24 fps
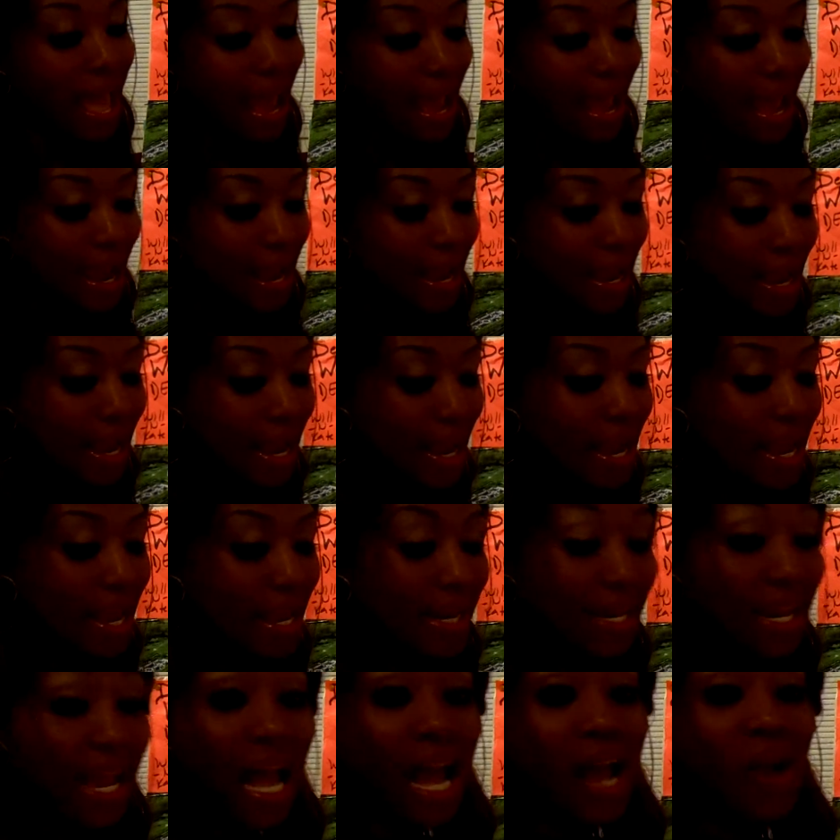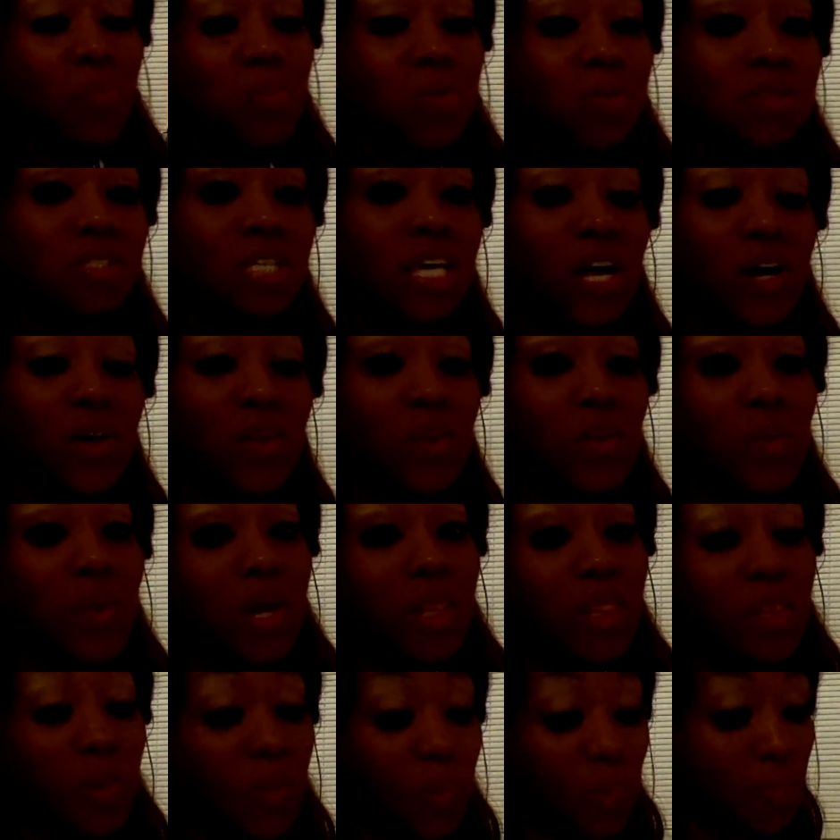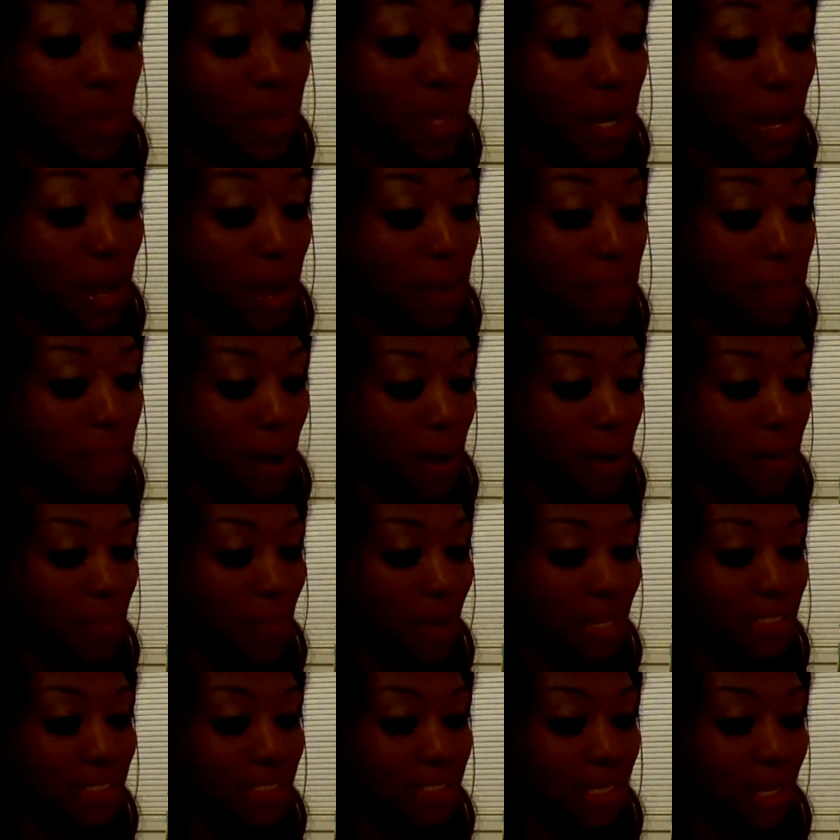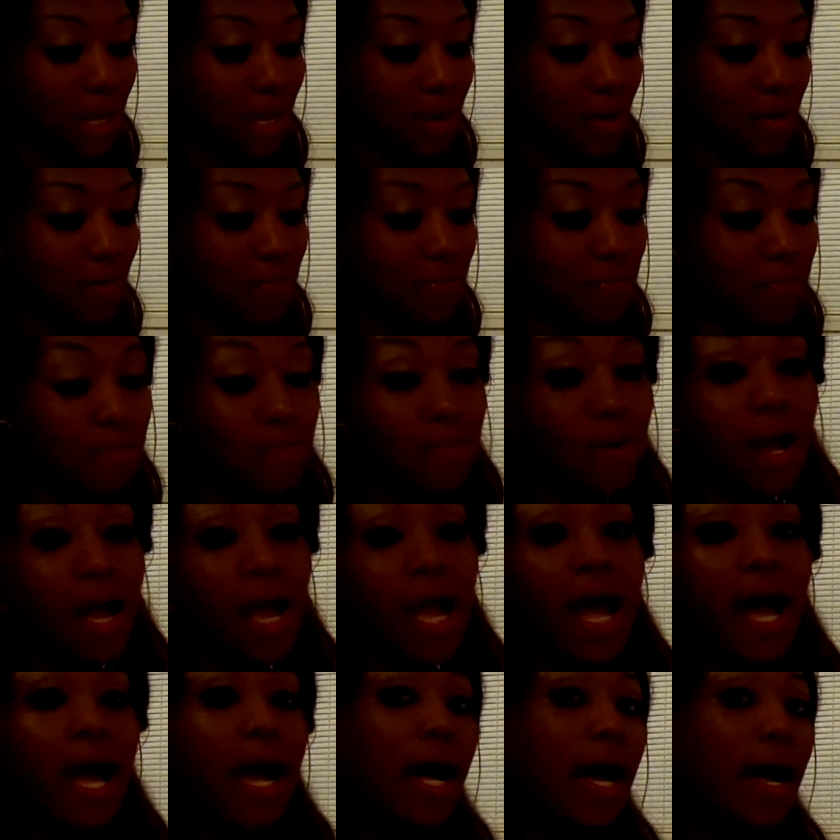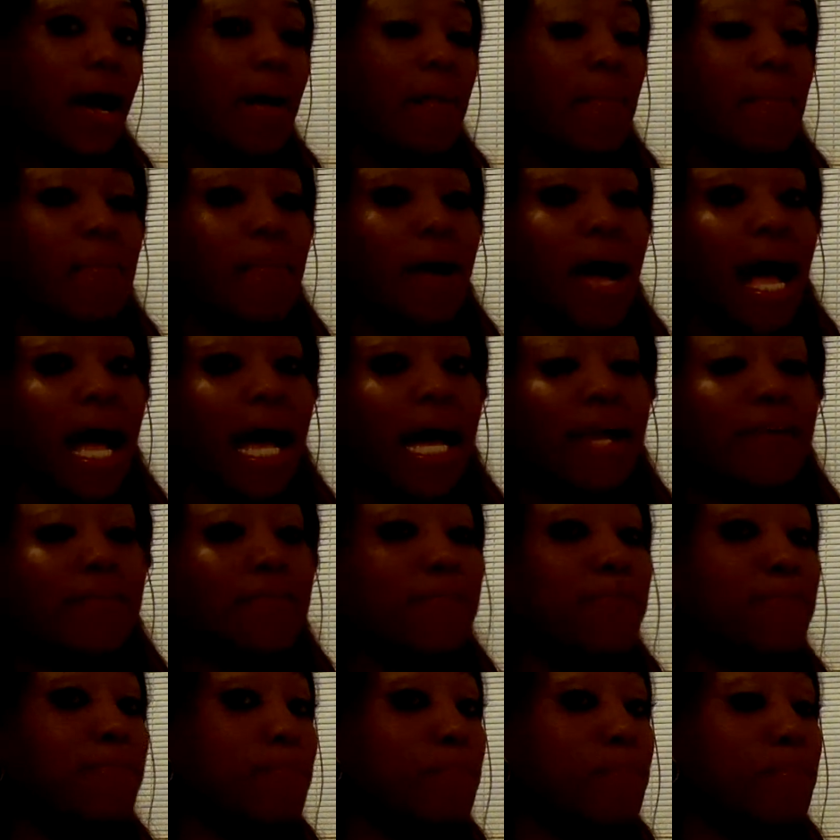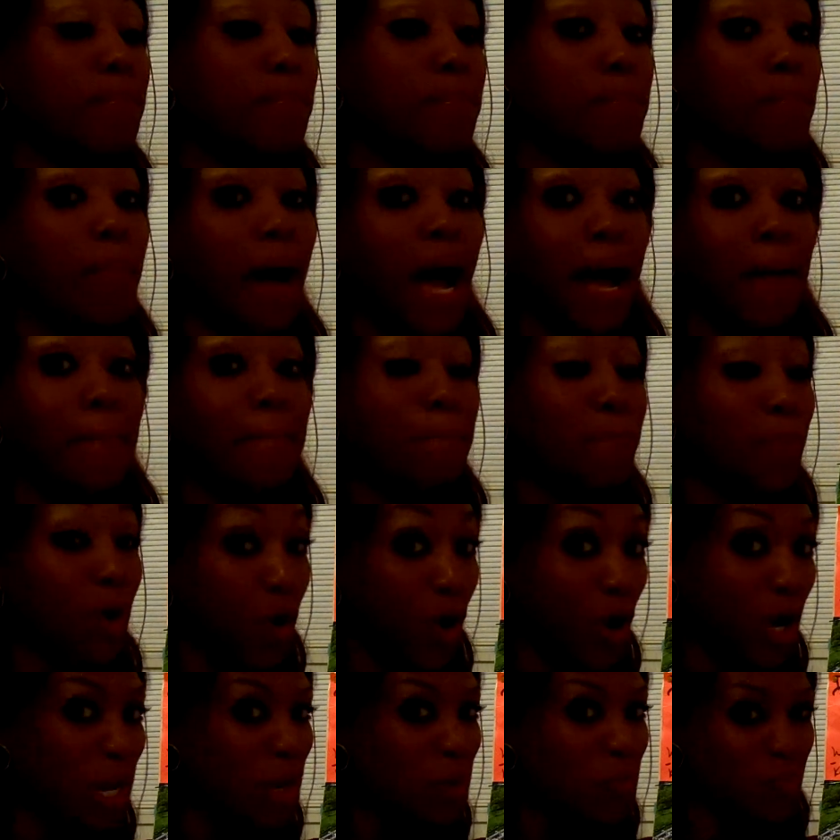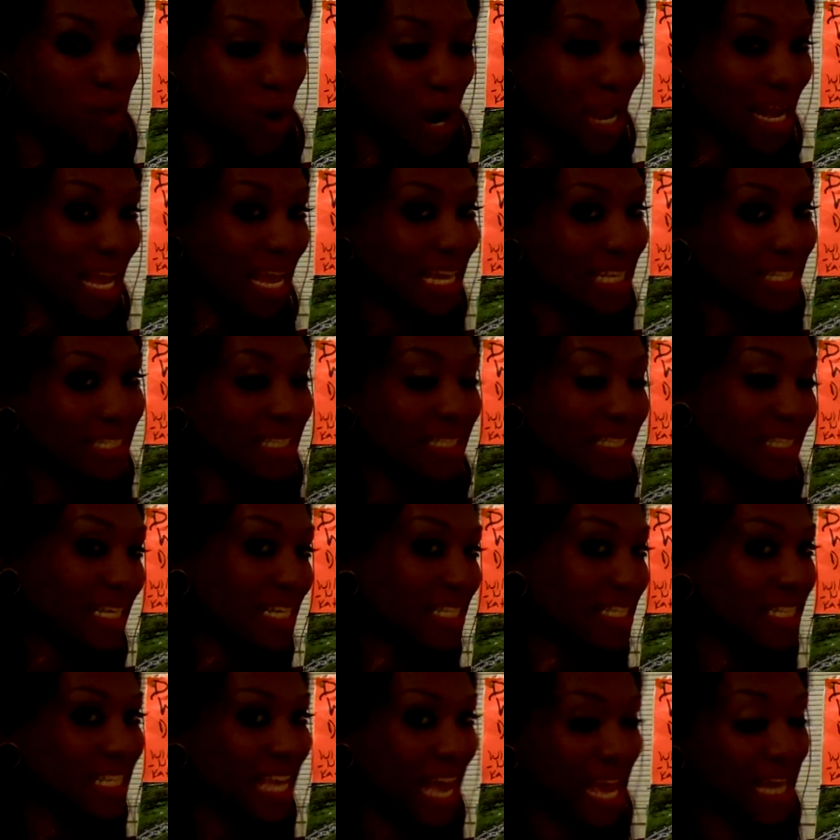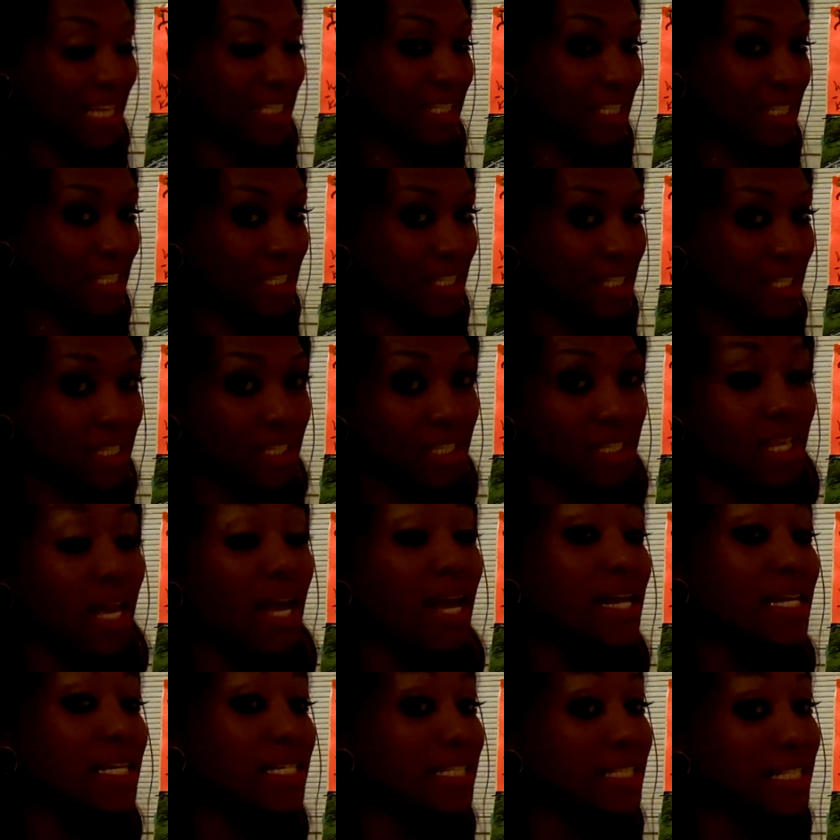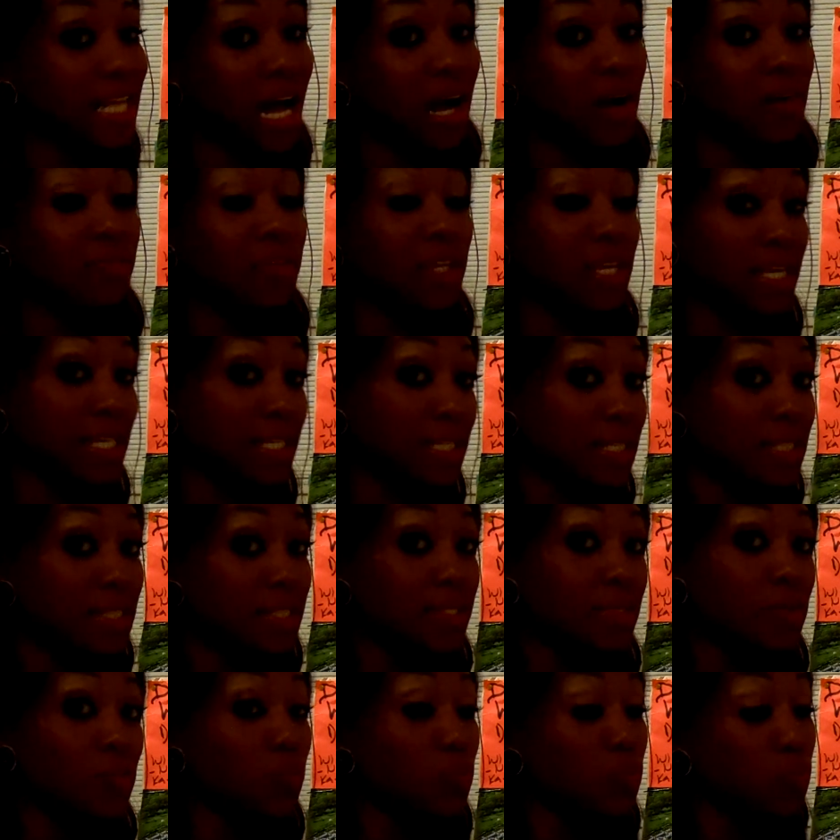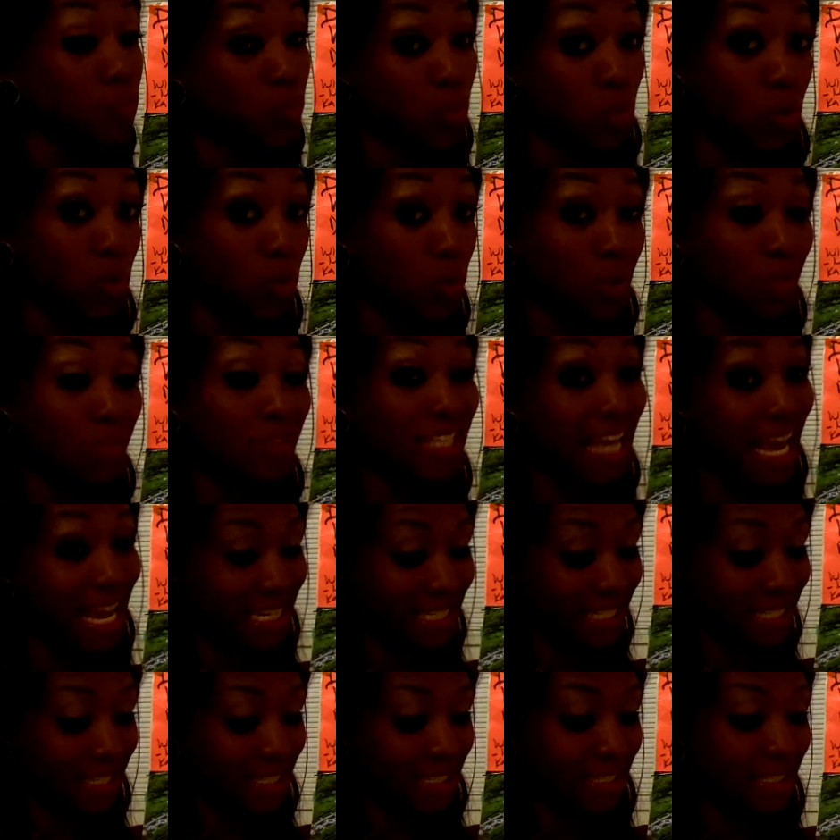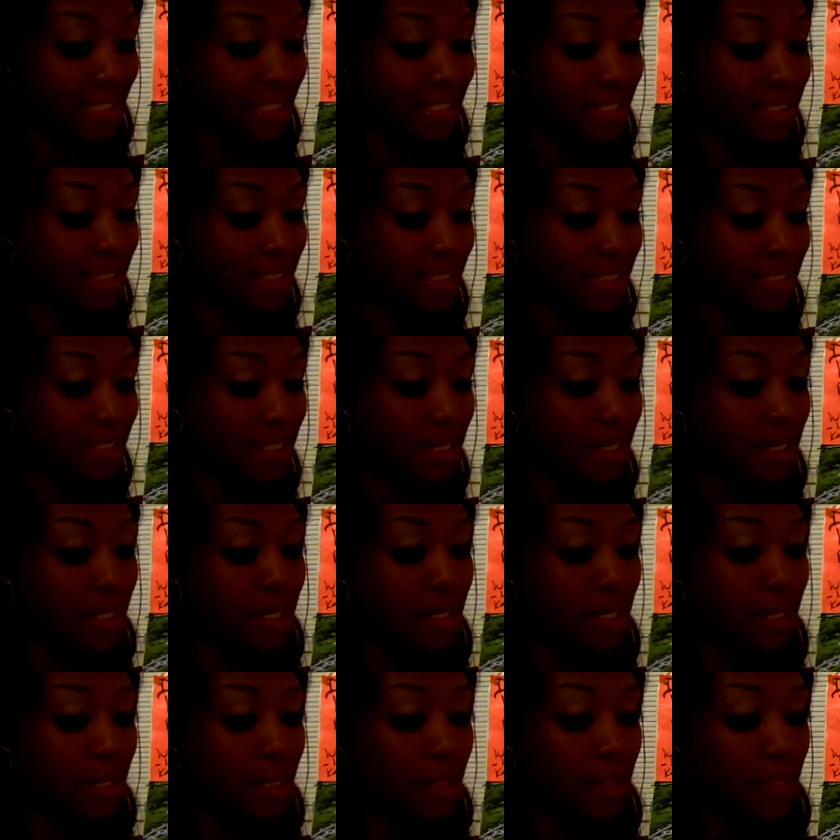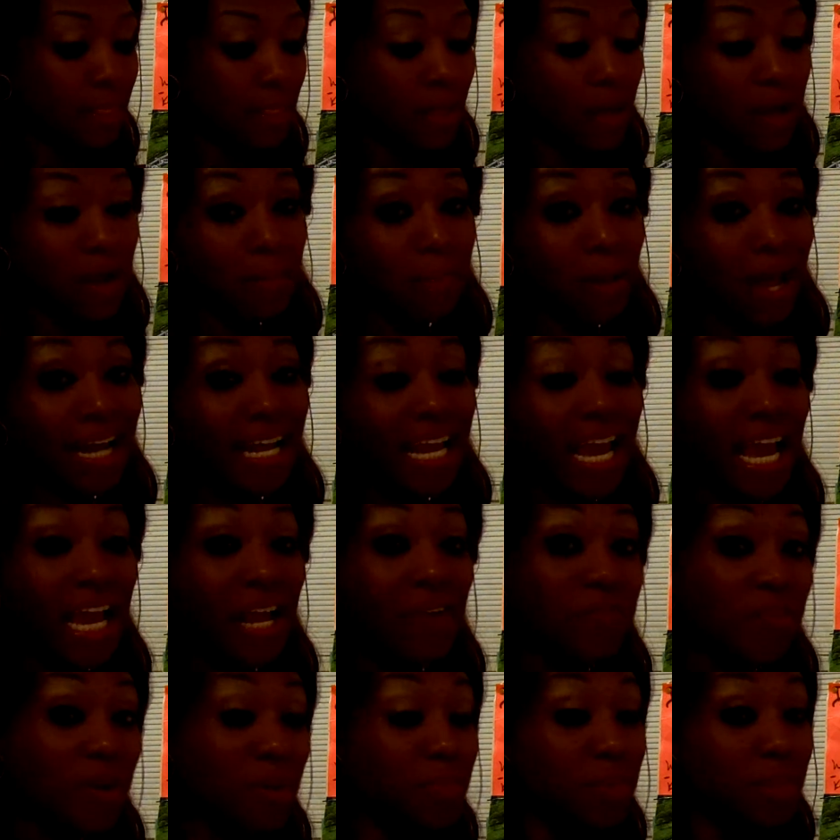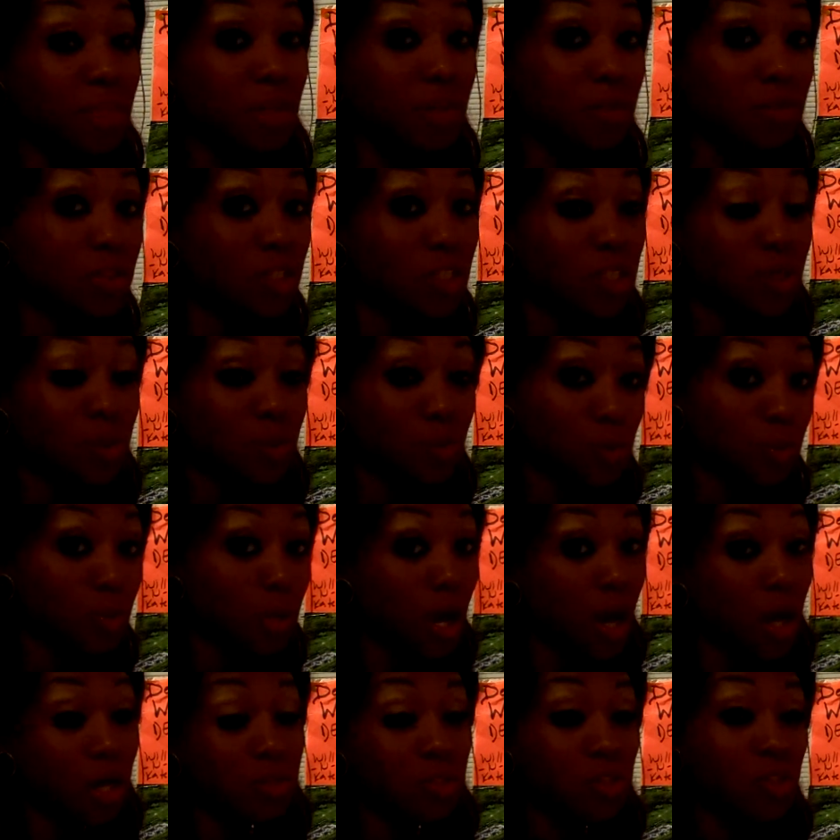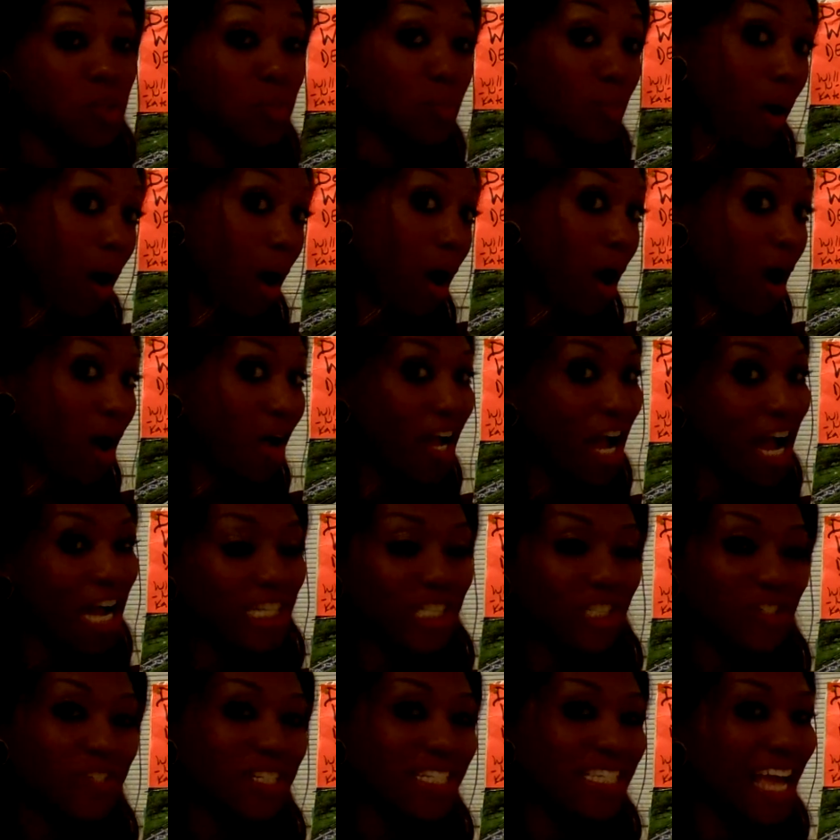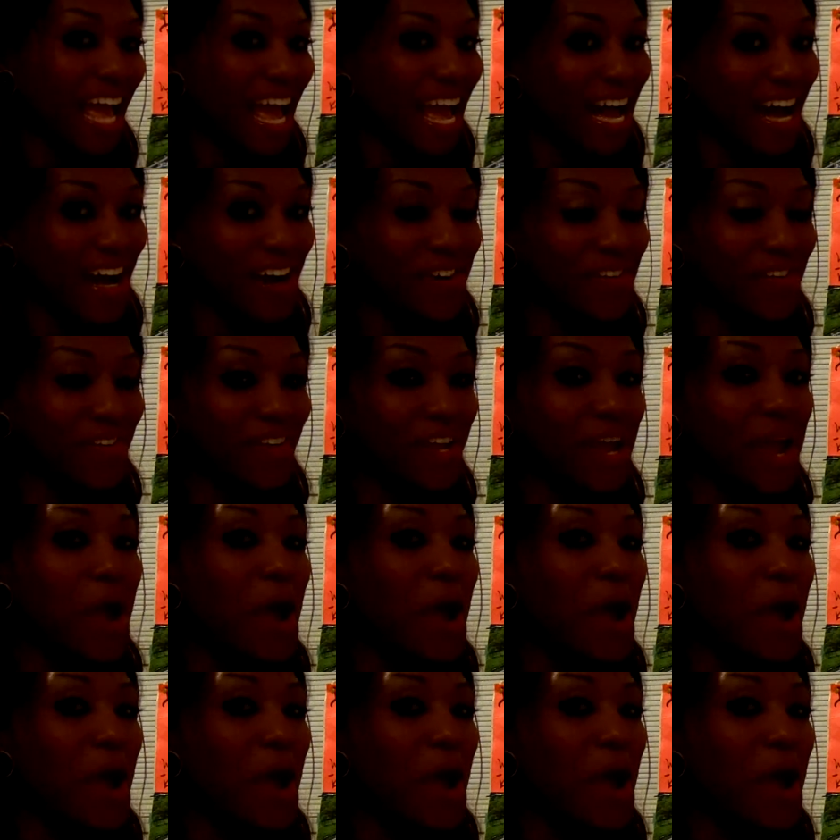and I will tell you a little bit about myself. Um, i I'm born and raised in Texas, southeast rural Texas. I came from a small country town,